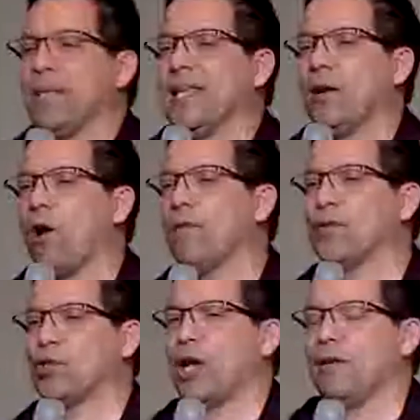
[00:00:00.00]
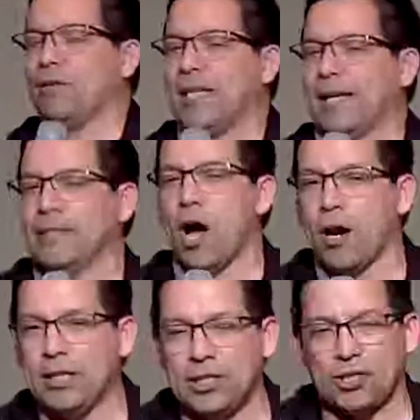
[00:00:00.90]
But then all of a sudden,
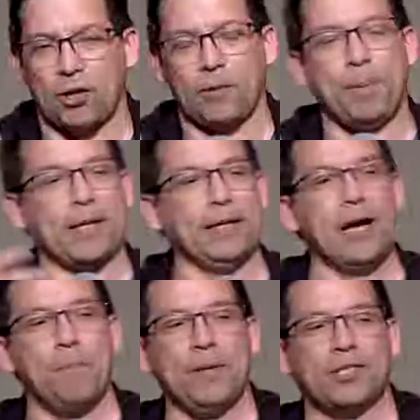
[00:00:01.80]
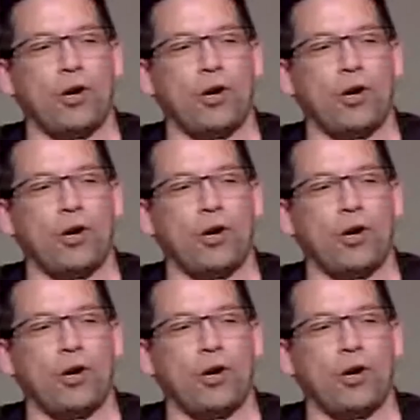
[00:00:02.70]
technology started picking up, and